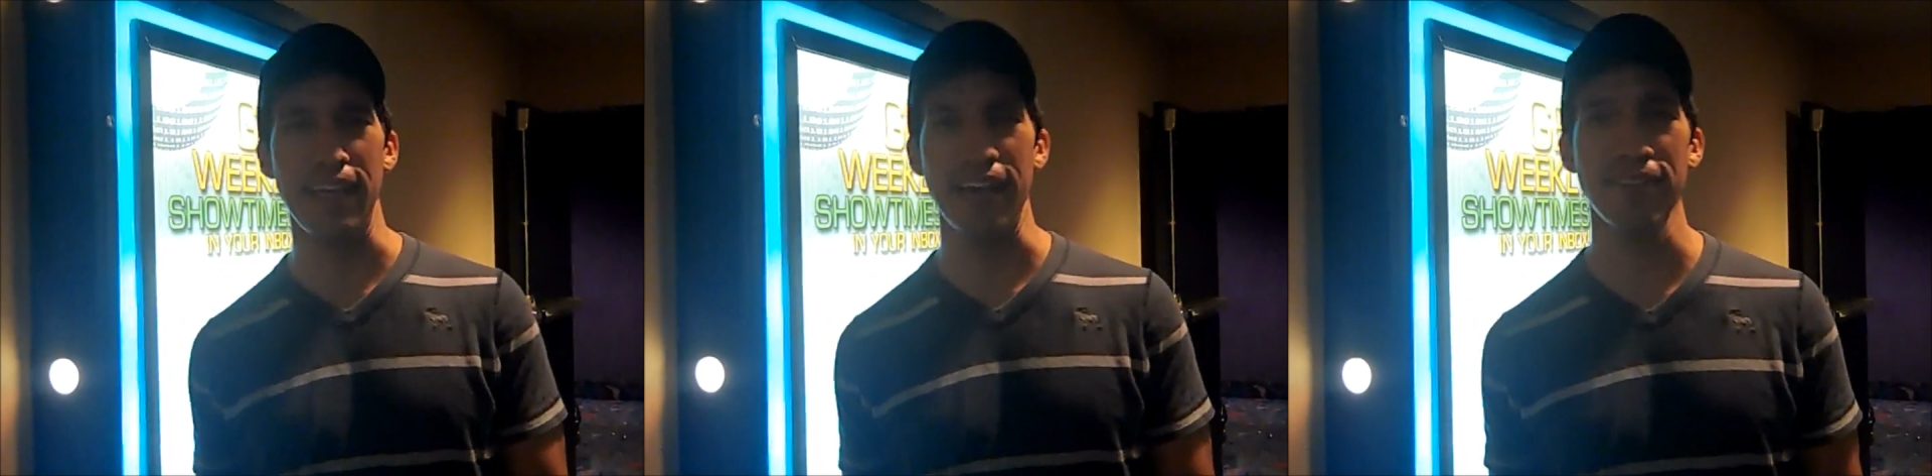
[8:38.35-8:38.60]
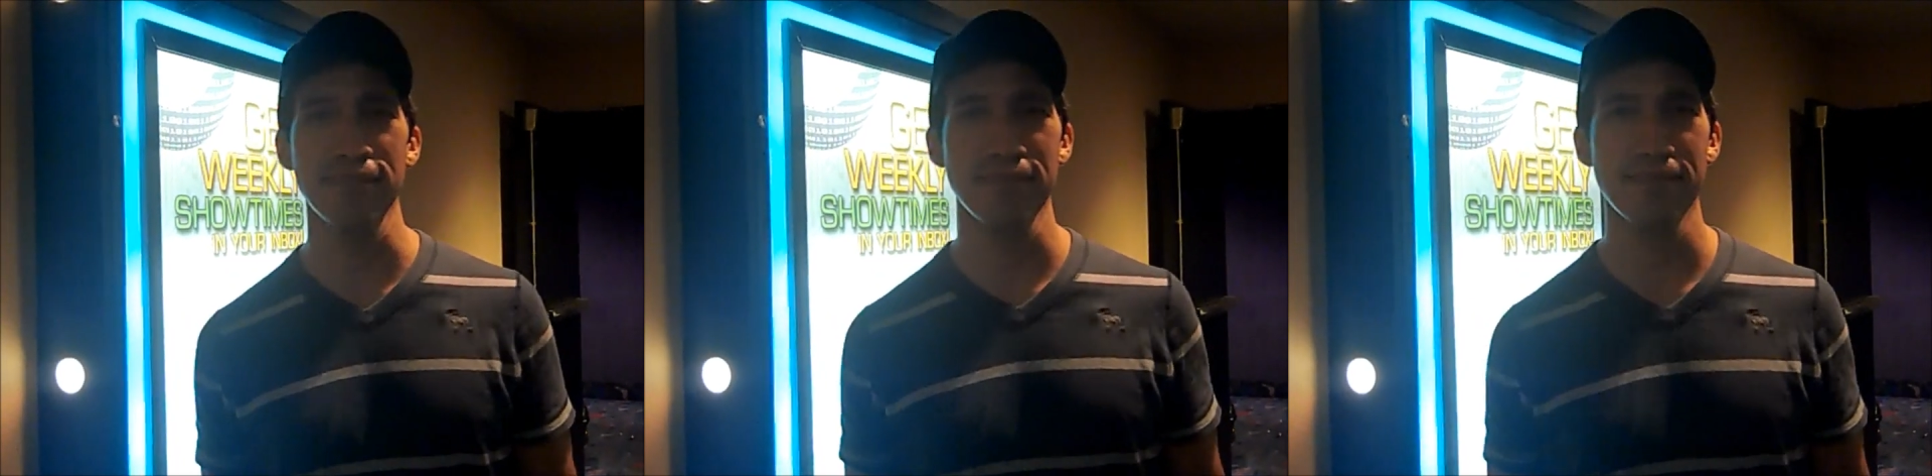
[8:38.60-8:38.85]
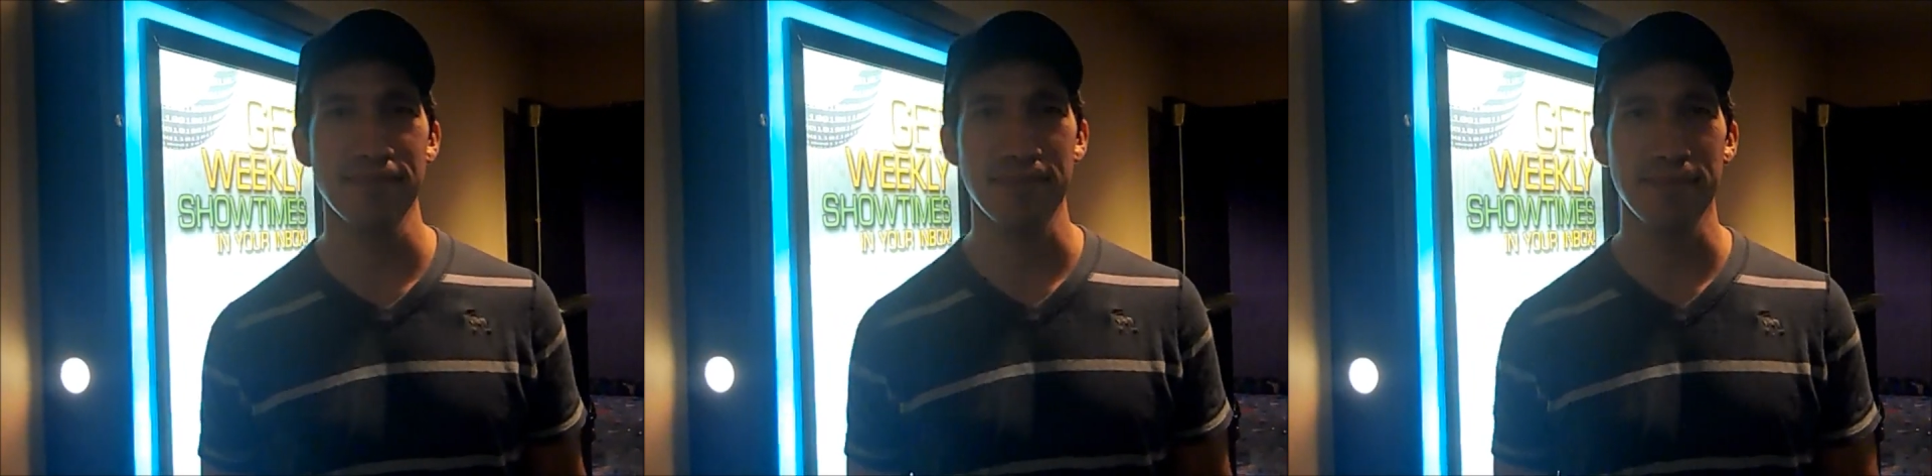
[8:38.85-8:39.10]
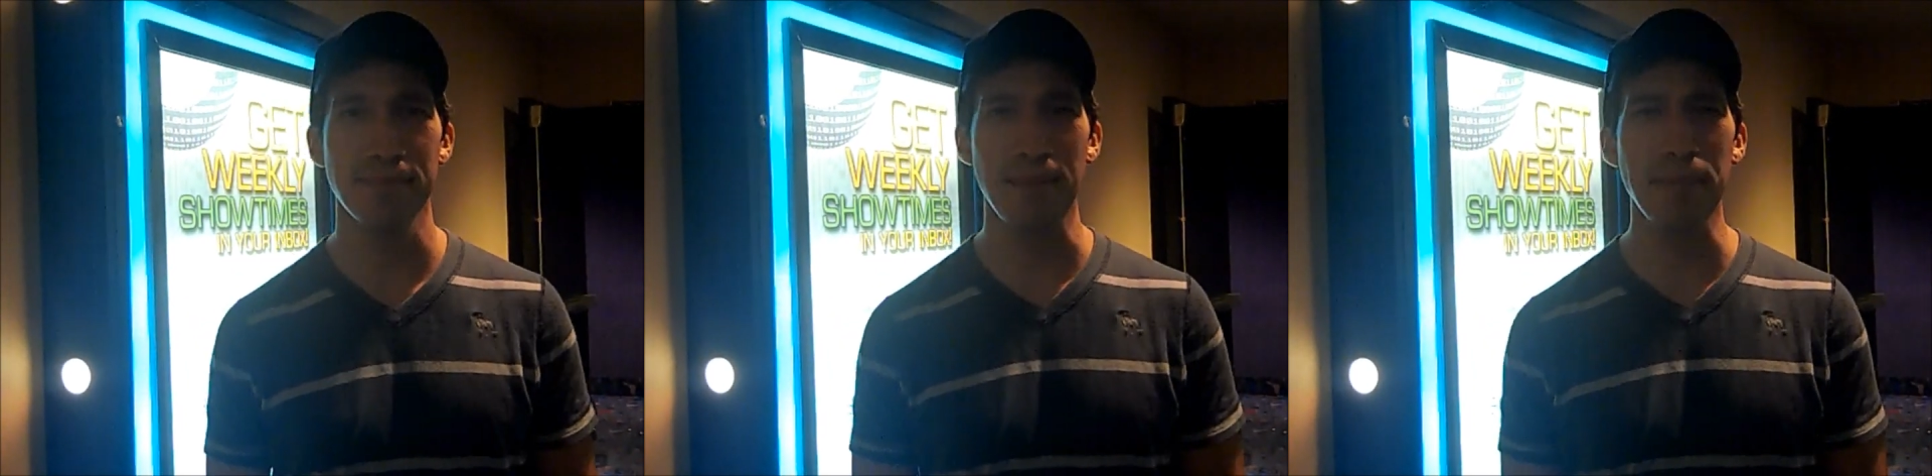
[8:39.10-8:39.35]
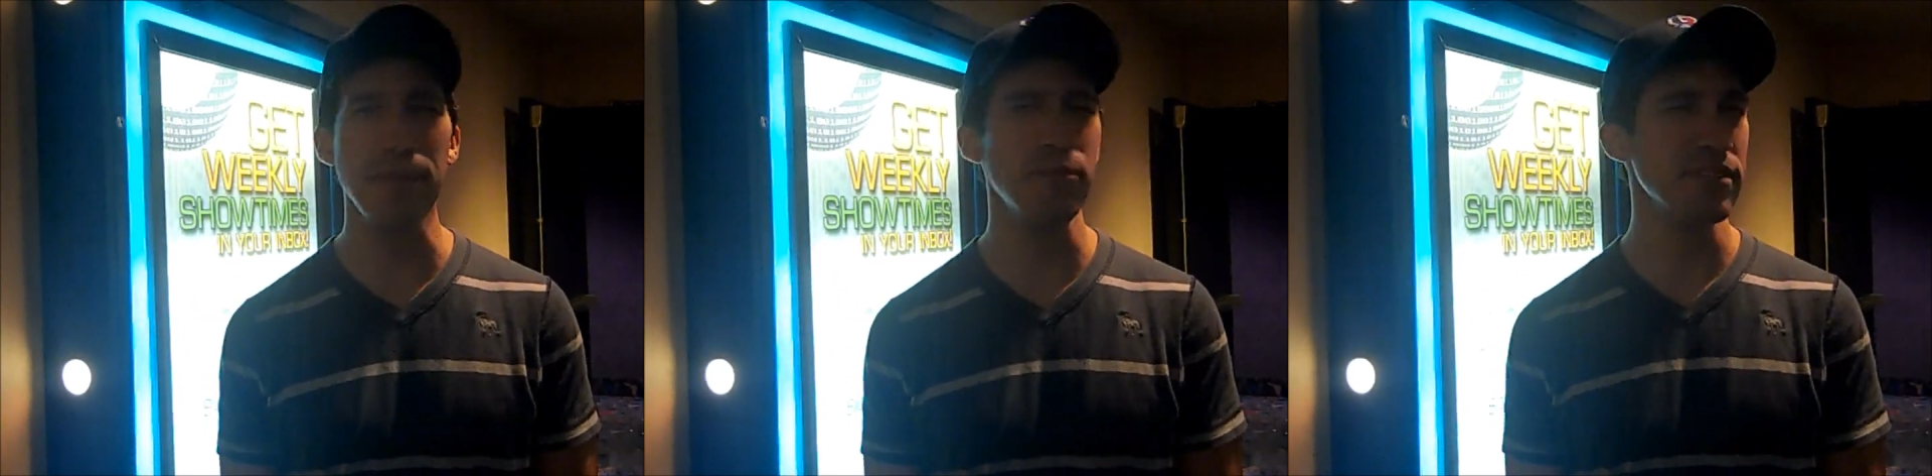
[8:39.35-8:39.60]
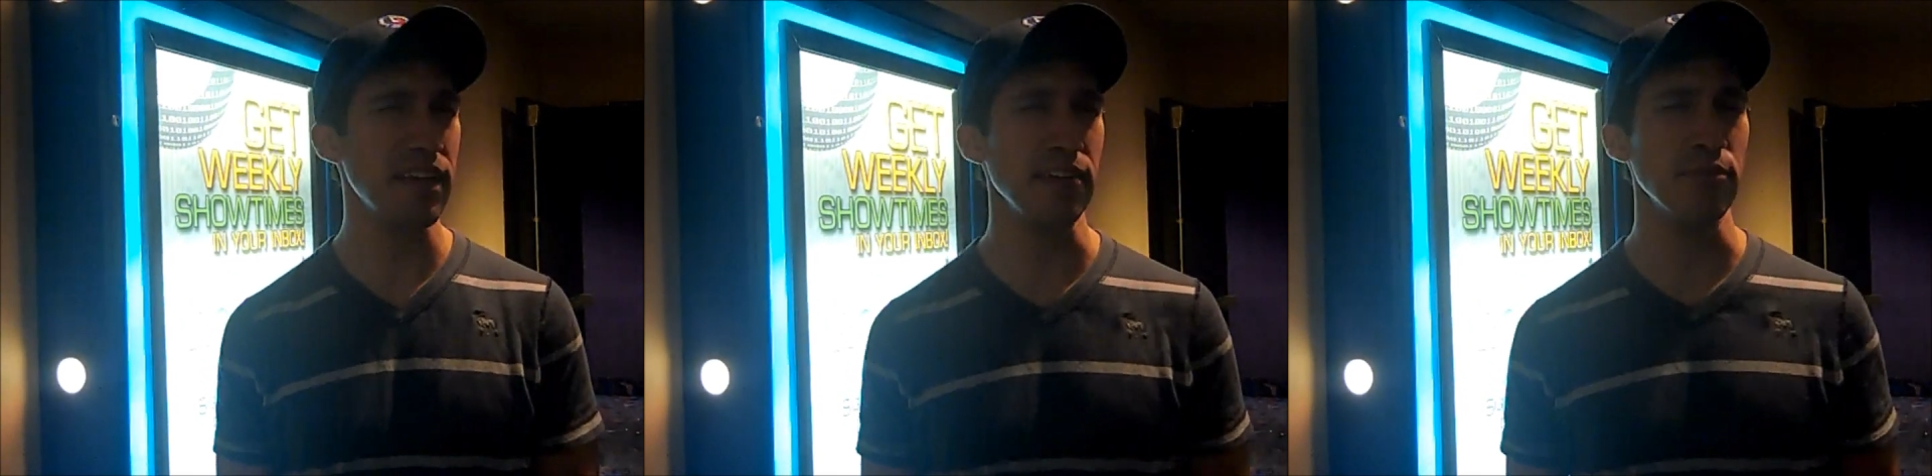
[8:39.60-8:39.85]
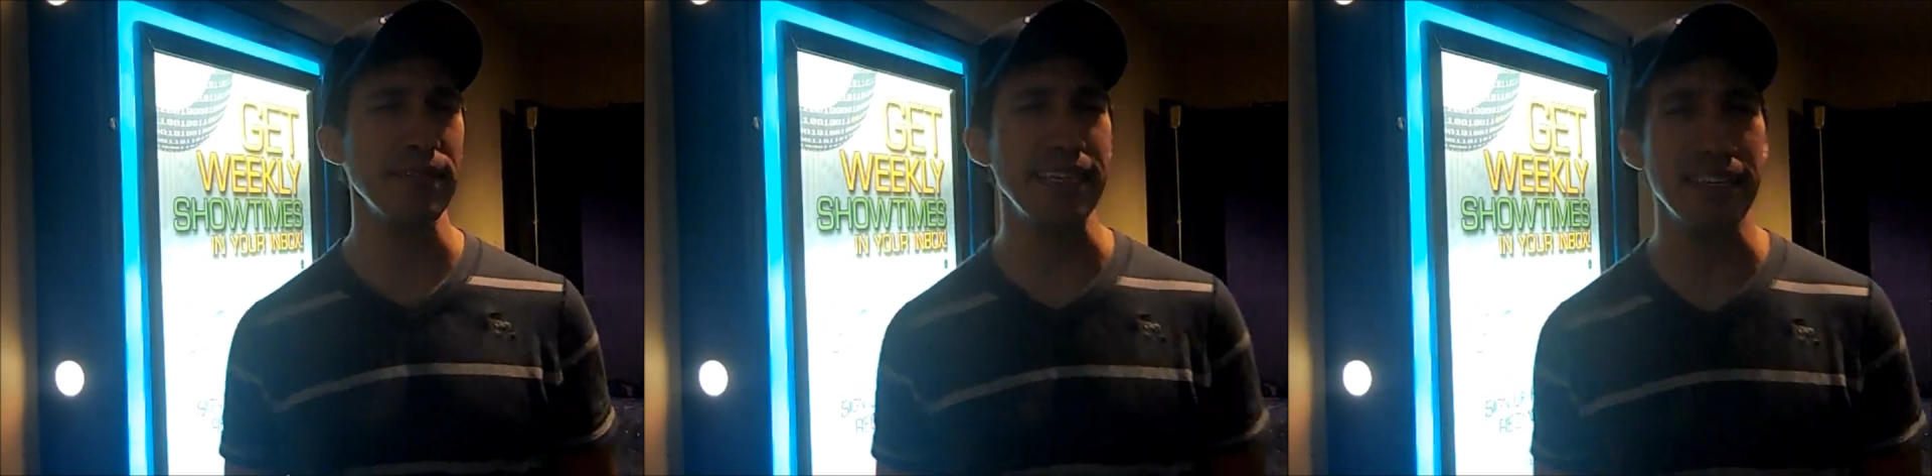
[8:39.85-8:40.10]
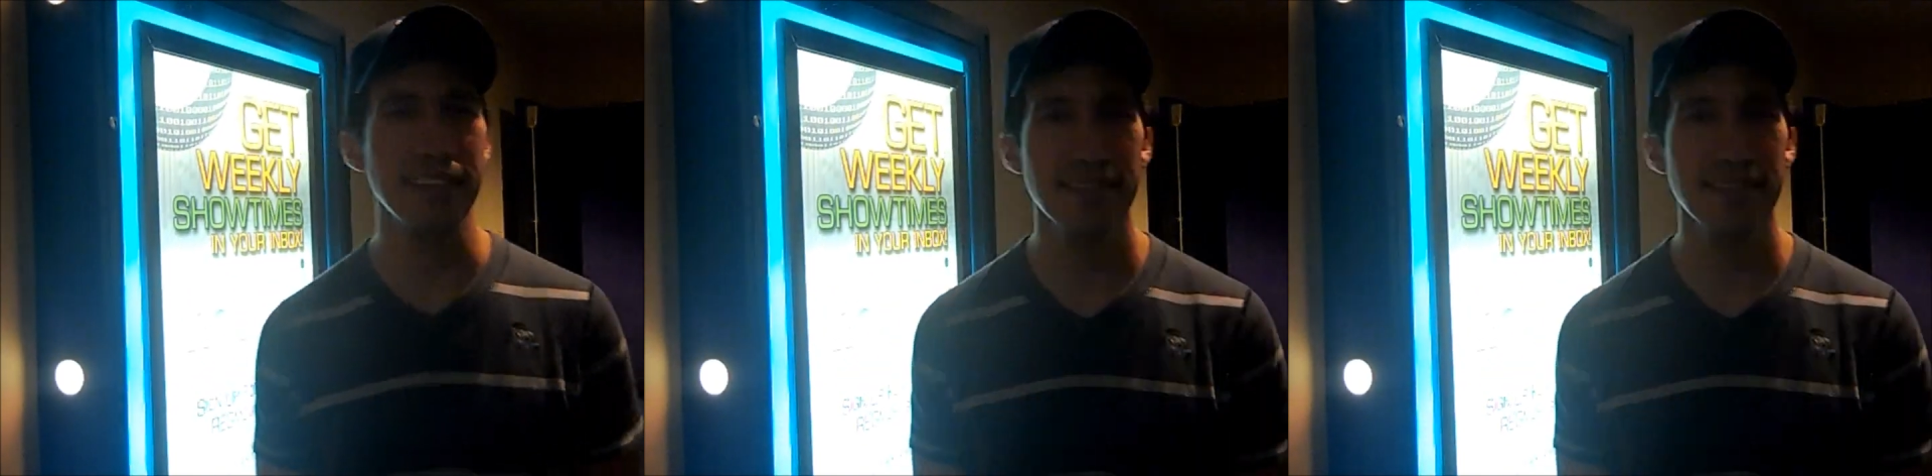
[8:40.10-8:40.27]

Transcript: out. Batman was kind of weak.